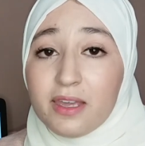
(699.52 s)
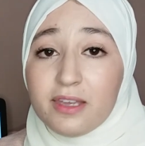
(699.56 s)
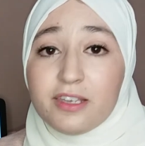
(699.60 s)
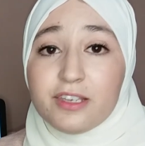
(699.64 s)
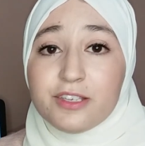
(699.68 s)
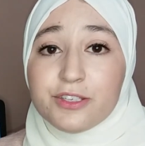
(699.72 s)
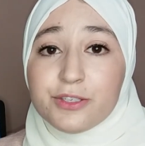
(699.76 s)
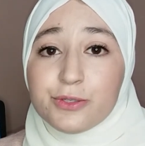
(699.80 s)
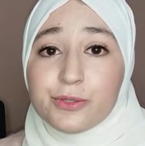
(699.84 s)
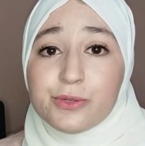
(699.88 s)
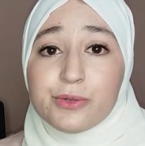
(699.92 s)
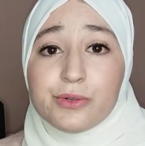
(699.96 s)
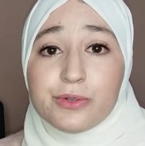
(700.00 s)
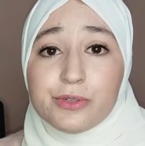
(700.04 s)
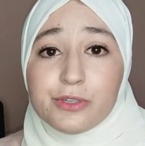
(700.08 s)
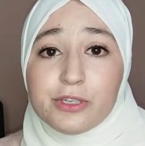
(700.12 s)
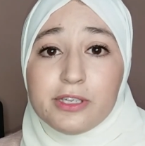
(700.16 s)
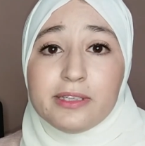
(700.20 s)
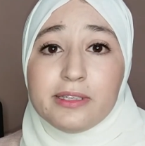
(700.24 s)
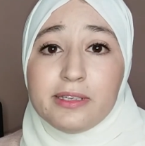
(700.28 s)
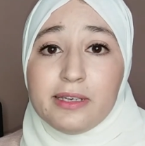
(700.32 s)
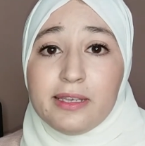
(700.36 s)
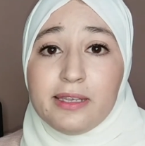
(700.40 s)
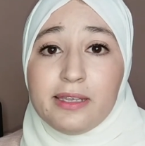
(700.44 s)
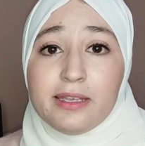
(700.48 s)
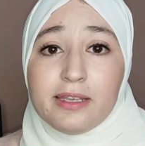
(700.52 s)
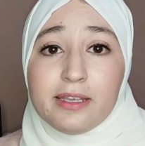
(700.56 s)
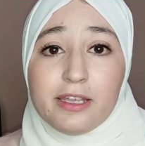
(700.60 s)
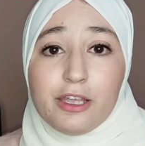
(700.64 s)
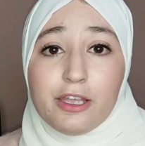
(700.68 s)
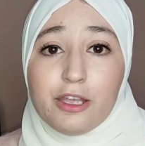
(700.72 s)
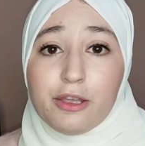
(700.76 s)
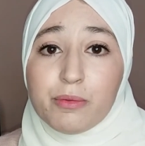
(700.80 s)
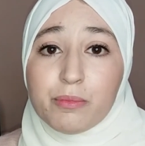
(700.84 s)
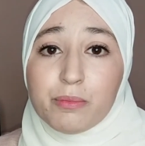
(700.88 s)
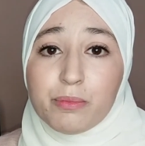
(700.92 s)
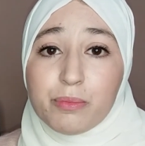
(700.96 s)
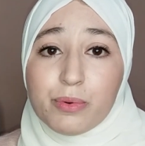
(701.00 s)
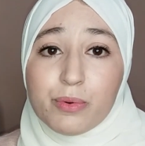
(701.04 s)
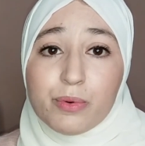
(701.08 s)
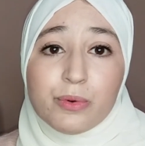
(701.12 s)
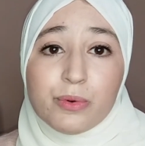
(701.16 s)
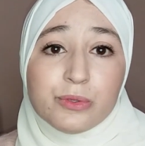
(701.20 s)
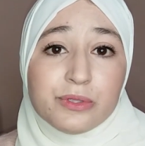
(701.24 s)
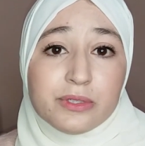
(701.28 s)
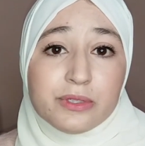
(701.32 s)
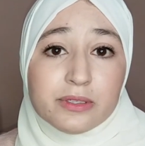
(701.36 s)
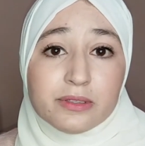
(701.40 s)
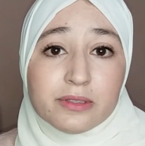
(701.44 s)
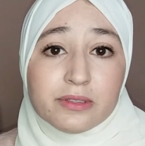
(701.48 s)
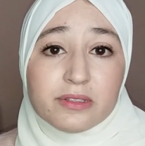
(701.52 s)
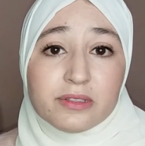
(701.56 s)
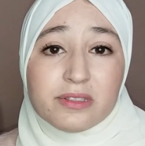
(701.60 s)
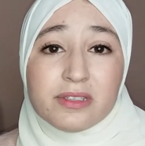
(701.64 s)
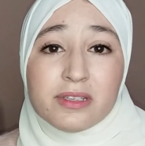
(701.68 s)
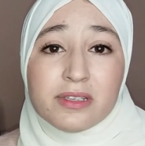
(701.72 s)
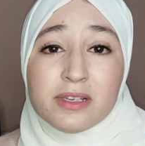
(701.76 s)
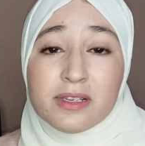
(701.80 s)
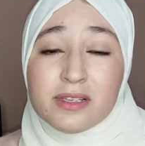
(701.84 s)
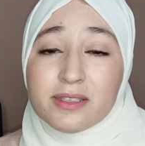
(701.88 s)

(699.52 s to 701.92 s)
is really important.